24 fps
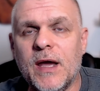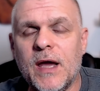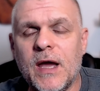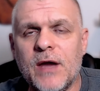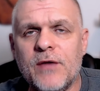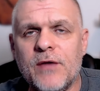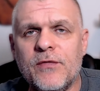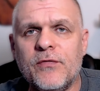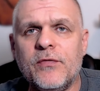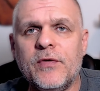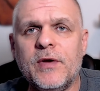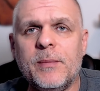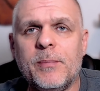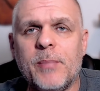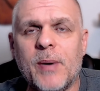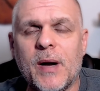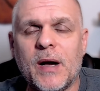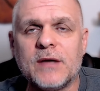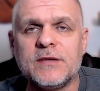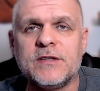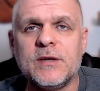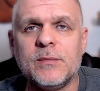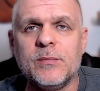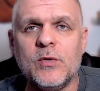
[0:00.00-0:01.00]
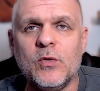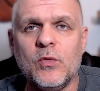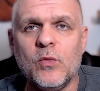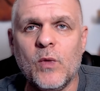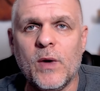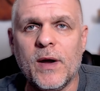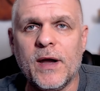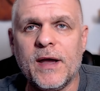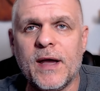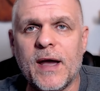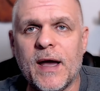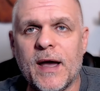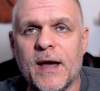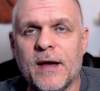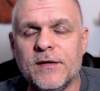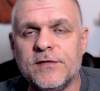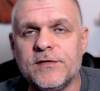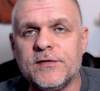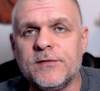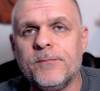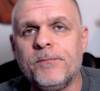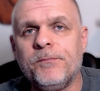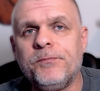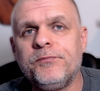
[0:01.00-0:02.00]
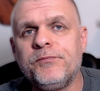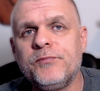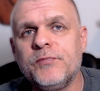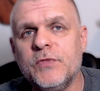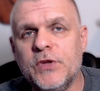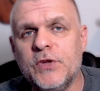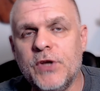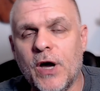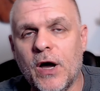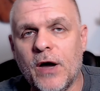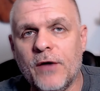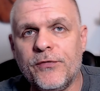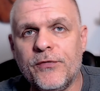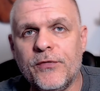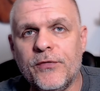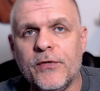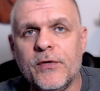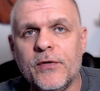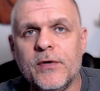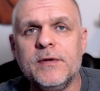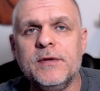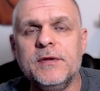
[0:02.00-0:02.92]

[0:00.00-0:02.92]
every possible way as tough,